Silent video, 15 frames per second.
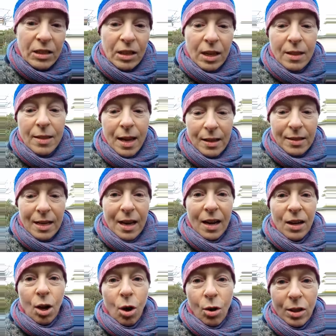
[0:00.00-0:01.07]
and that's how
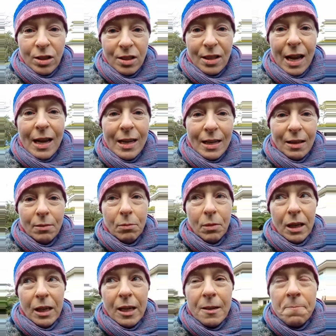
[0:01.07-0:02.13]
long it's taken
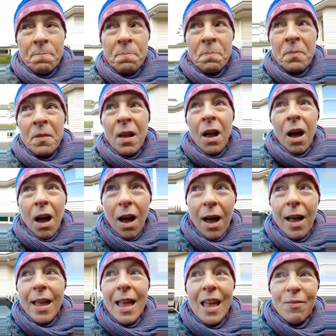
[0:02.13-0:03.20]
me, I
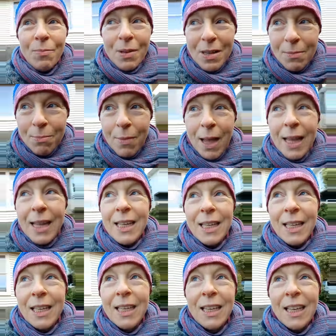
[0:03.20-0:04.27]
have been
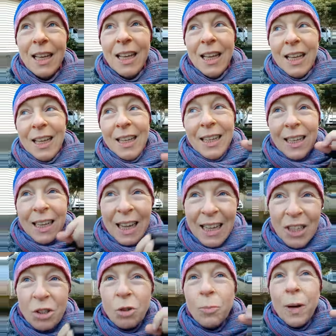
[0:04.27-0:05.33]
making
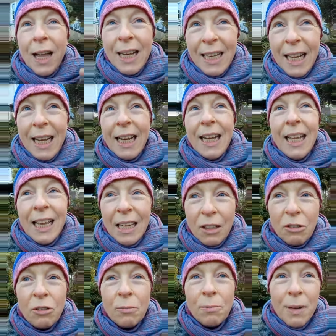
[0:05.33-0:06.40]
little by little
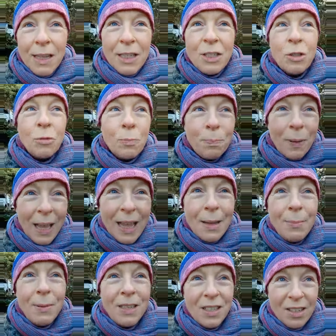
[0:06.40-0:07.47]
incremental
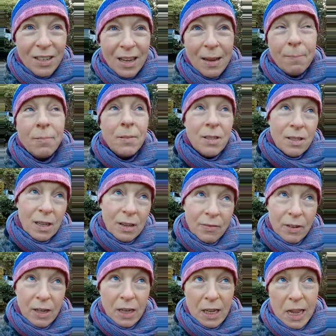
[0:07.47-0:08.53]
baby step
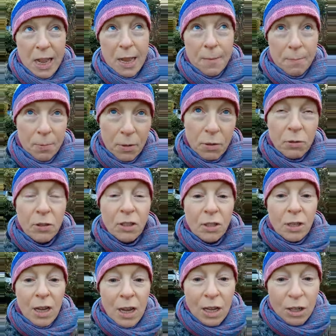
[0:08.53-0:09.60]
7-leg boots
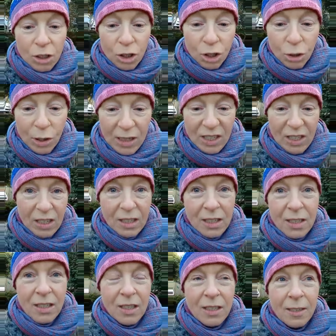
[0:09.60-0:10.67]

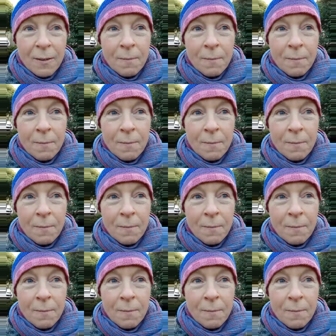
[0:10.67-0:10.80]
choices